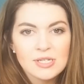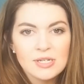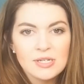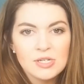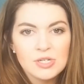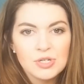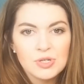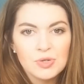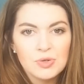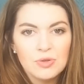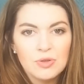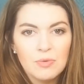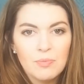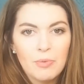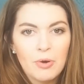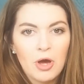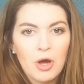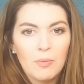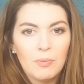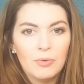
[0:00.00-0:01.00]
into the
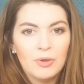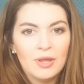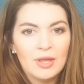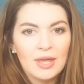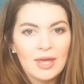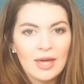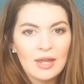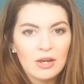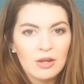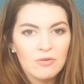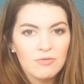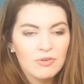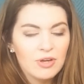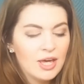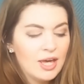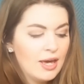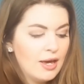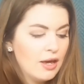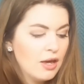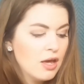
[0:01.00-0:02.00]
purple again over
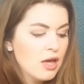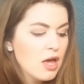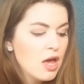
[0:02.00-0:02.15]
here.